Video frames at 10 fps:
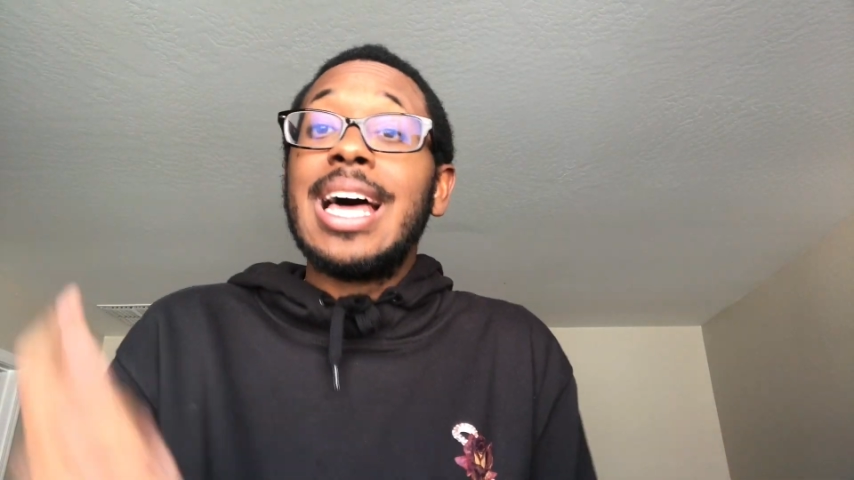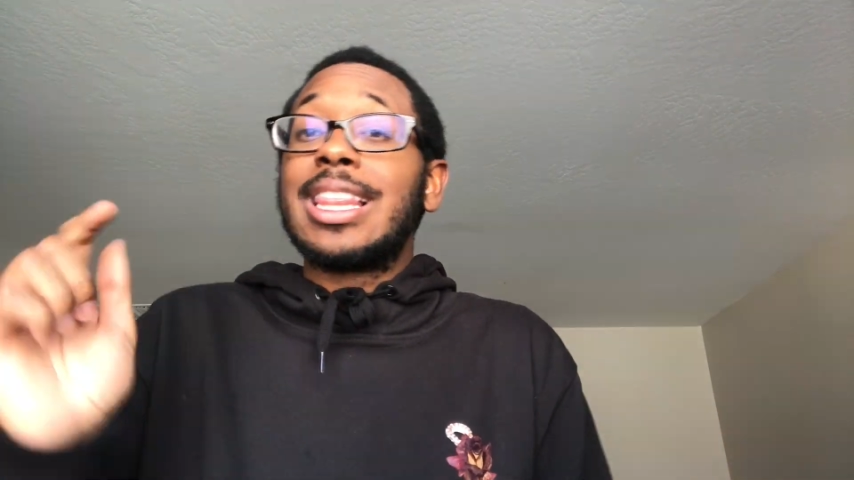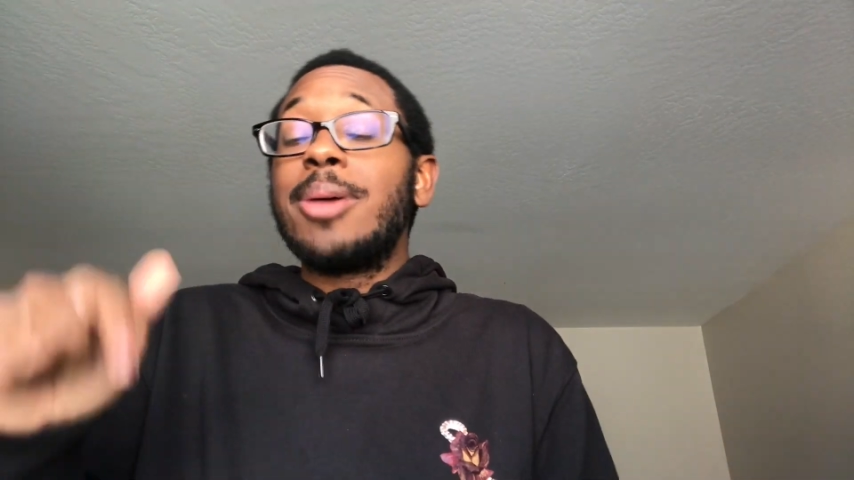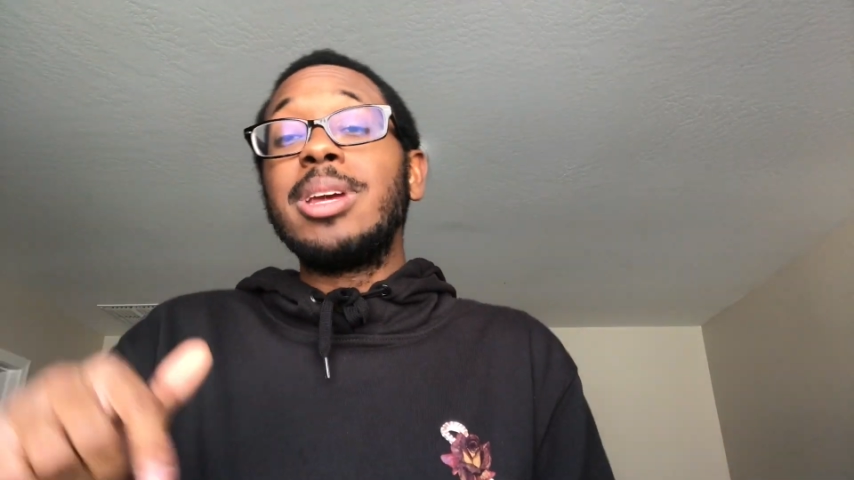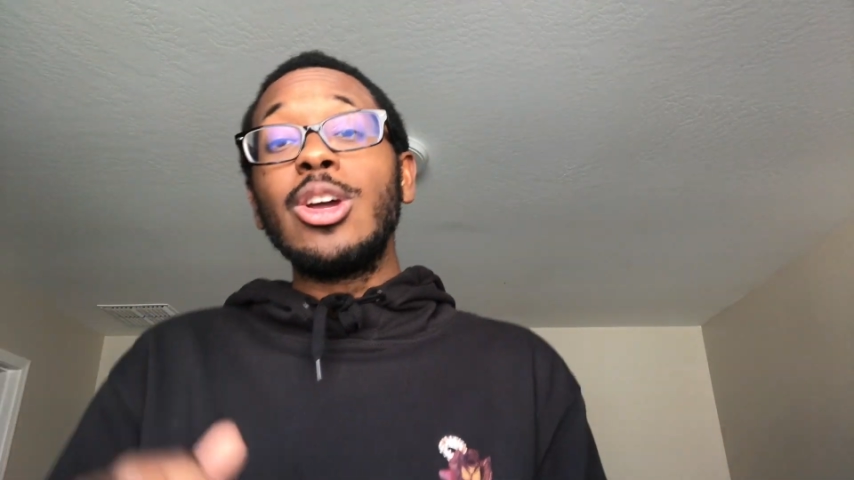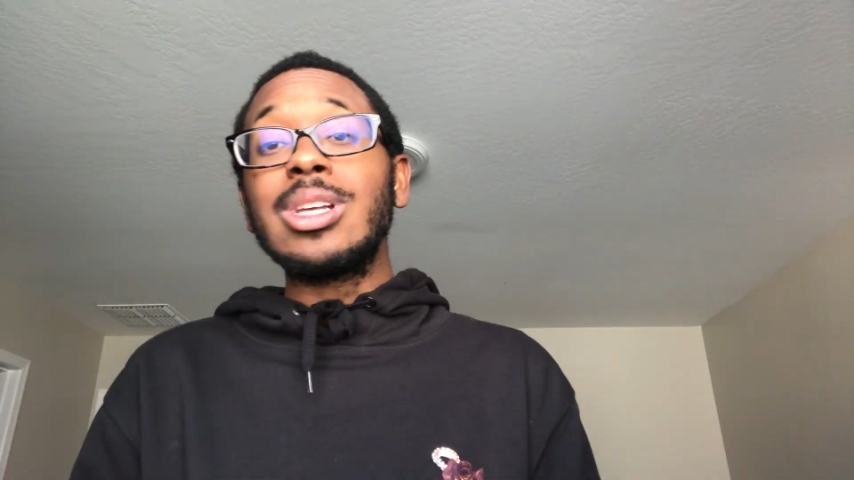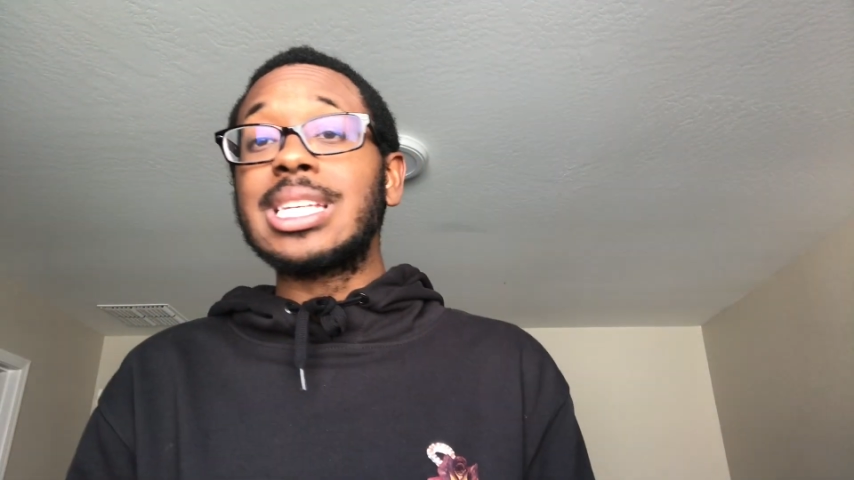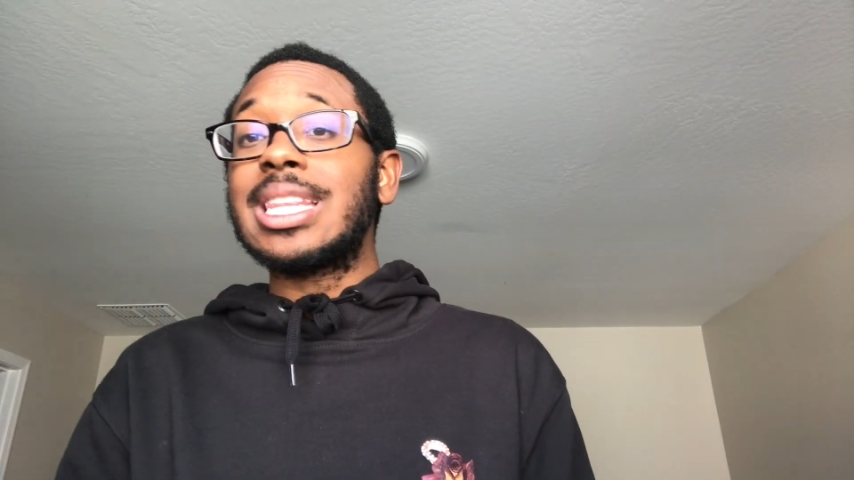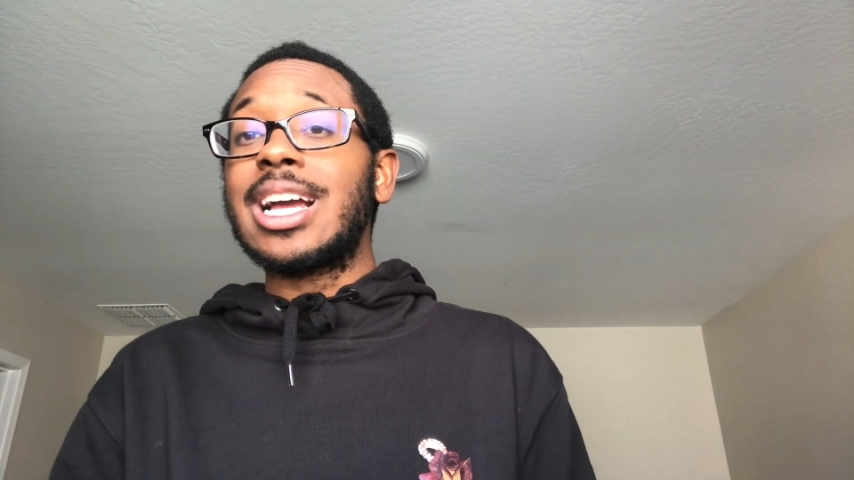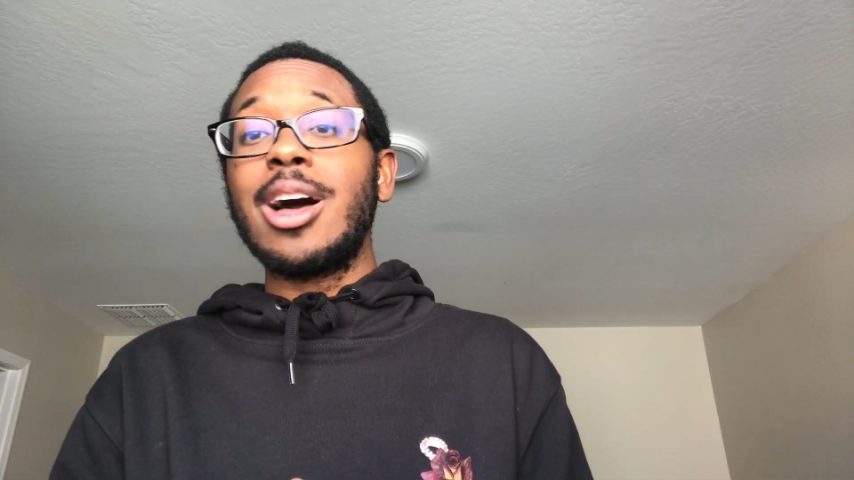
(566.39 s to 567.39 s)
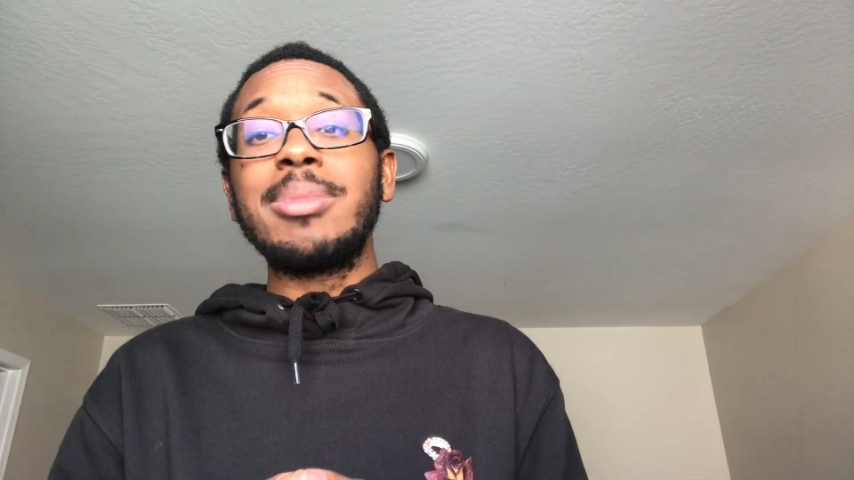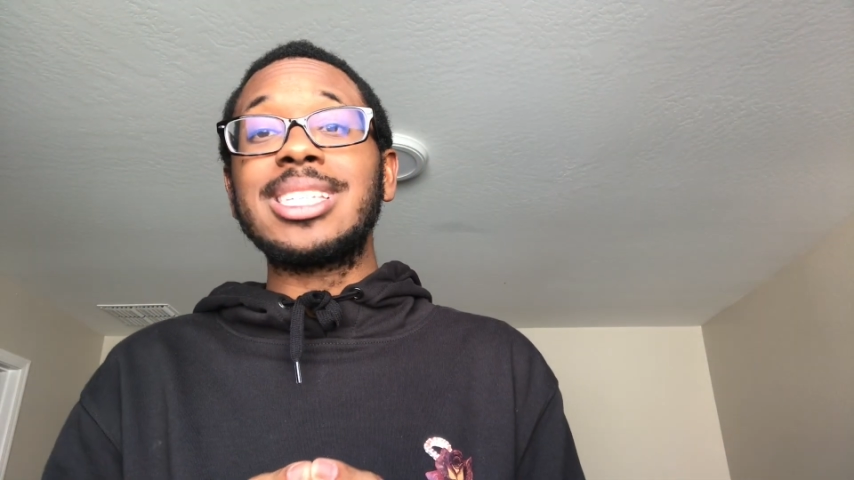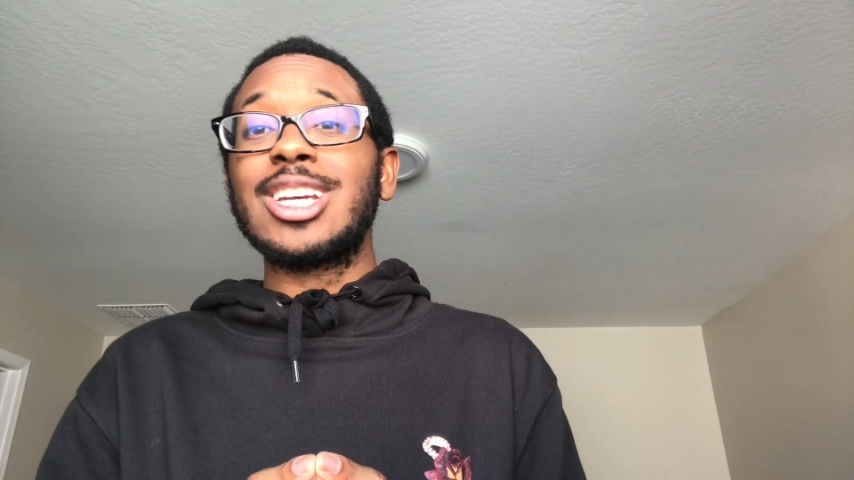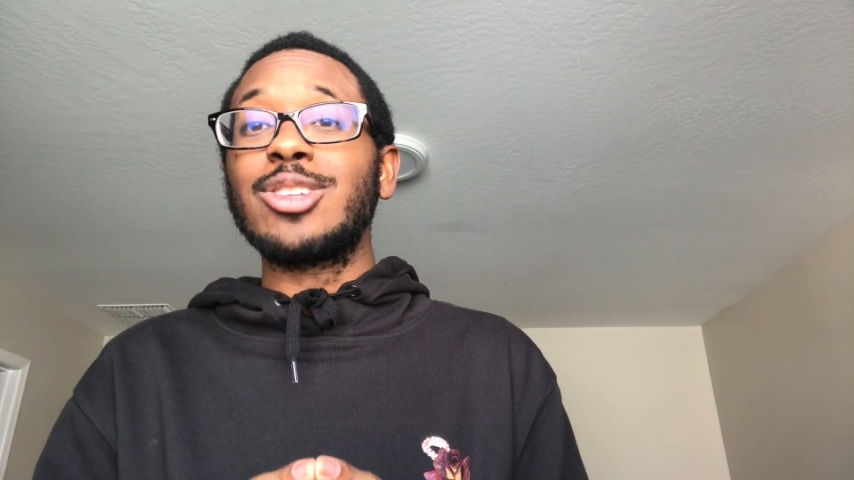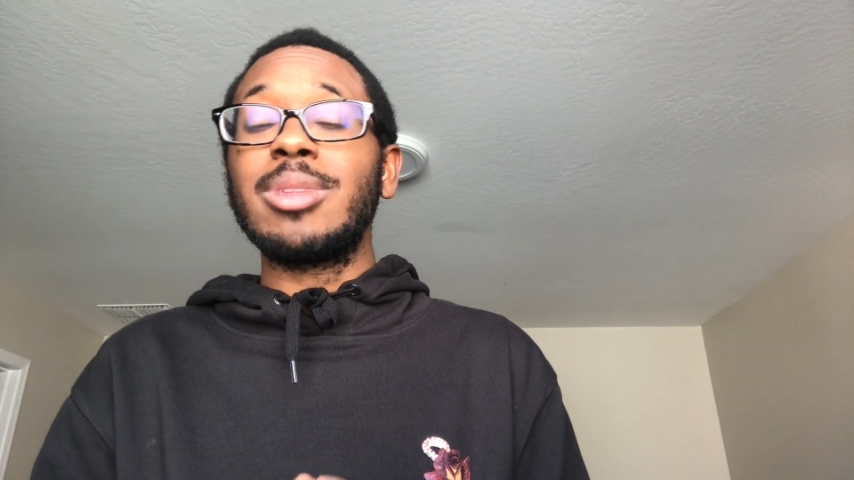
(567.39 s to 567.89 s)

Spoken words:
Let me know inside the comment section